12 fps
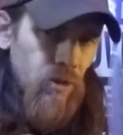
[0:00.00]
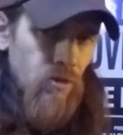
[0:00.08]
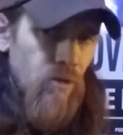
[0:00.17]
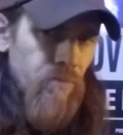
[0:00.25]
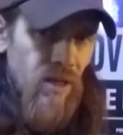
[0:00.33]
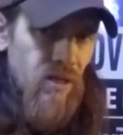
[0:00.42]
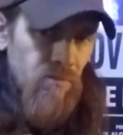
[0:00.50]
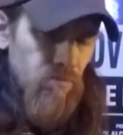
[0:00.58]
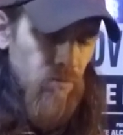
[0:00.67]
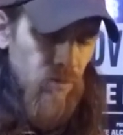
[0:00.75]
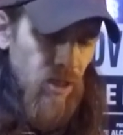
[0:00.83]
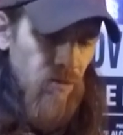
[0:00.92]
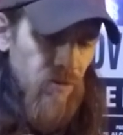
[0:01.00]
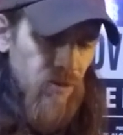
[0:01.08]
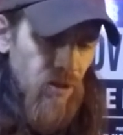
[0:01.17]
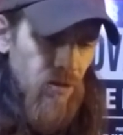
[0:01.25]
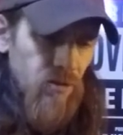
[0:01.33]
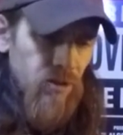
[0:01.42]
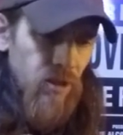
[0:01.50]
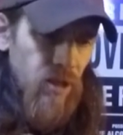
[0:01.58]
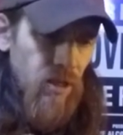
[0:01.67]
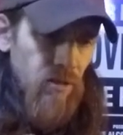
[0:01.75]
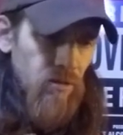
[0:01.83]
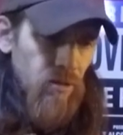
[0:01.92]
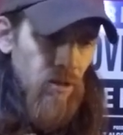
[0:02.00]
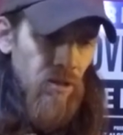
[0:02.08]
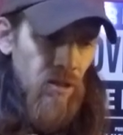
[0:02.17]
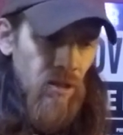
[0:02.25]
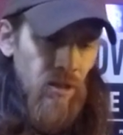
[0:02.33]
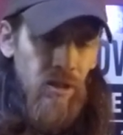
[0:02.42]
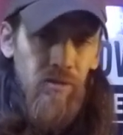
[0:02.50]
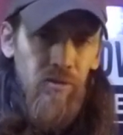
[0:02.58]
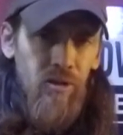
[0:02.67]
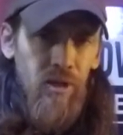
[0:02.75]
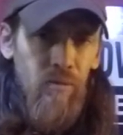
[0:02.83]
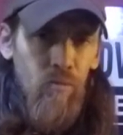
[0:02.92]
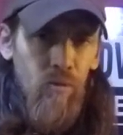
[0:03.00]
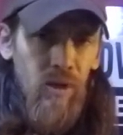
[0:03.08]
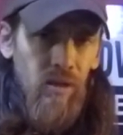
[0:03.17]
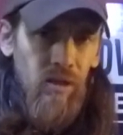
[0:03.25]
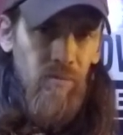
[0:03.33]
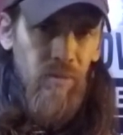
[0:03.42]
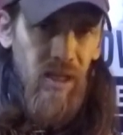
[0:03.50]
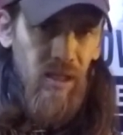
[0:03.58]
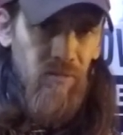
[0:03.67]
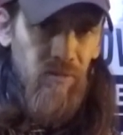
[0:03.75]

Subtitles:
Grip that knife as hard as you can, and try and wiggle it back